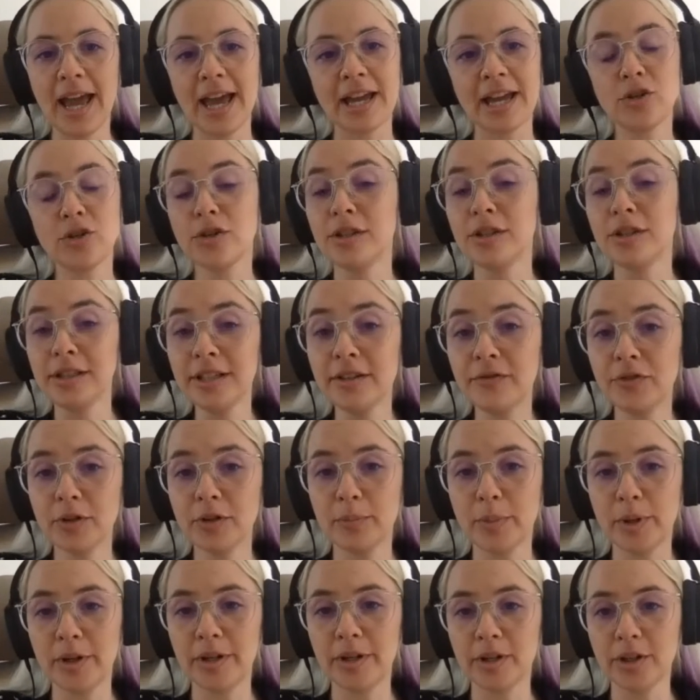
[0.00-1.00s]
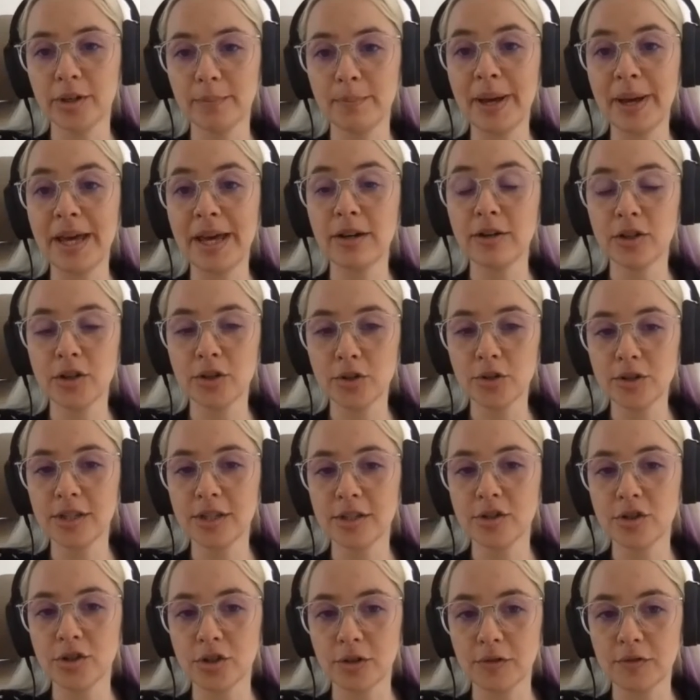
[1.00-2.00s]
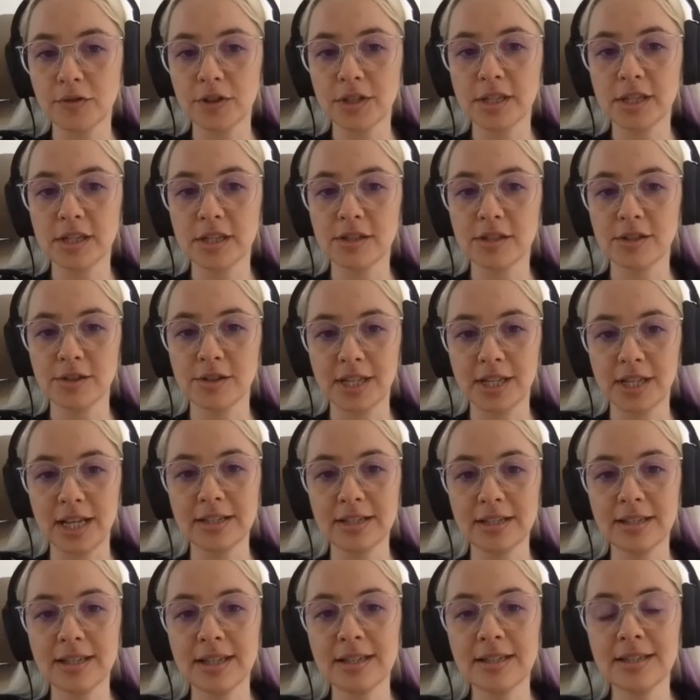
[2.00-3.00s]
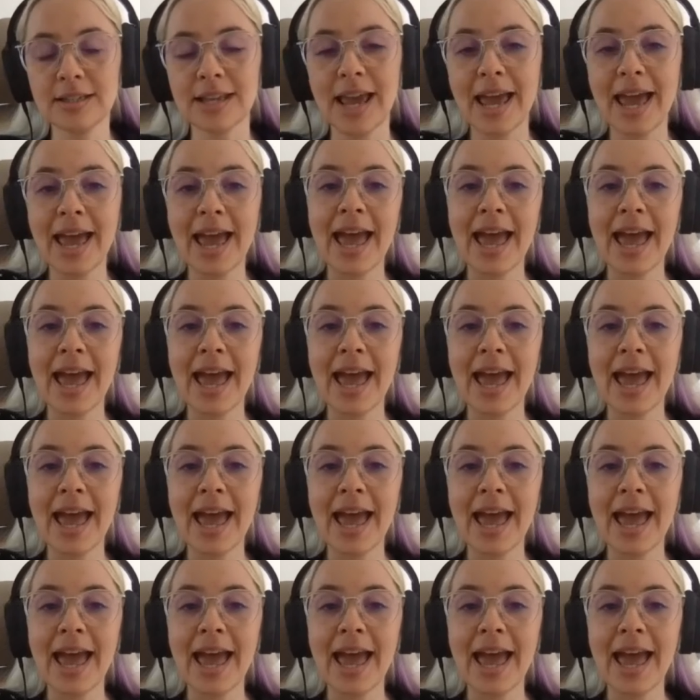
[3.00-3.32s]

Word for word: and to deliver better goods and services to citizens.